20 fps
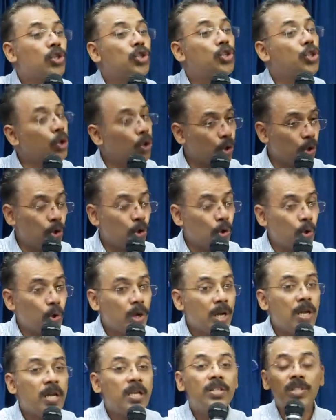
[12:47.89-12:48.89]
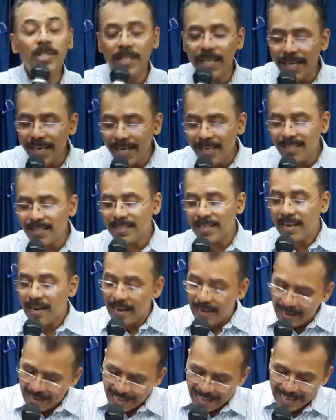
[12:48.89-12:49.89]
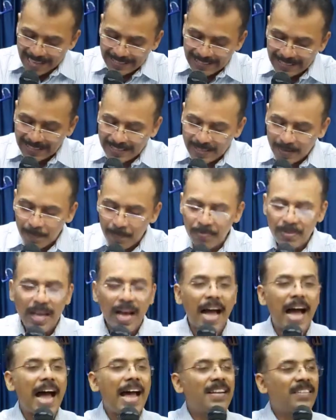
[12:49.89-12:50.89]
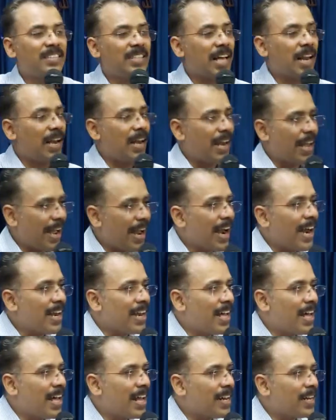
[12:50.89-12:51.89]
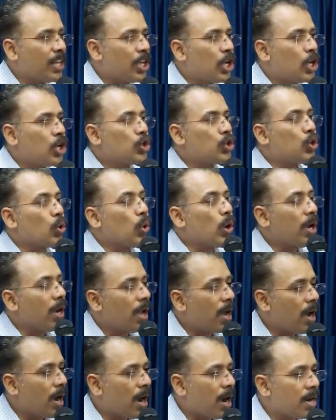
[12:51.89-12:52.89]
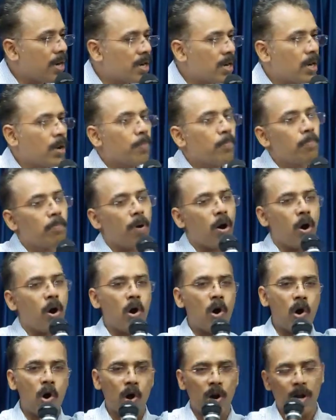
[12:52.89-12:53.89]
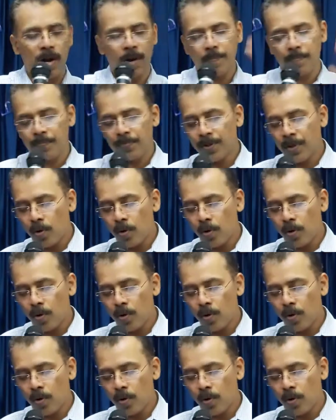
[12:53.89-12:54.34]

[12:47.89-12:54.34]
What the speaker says: to teach less and the learner to learn more.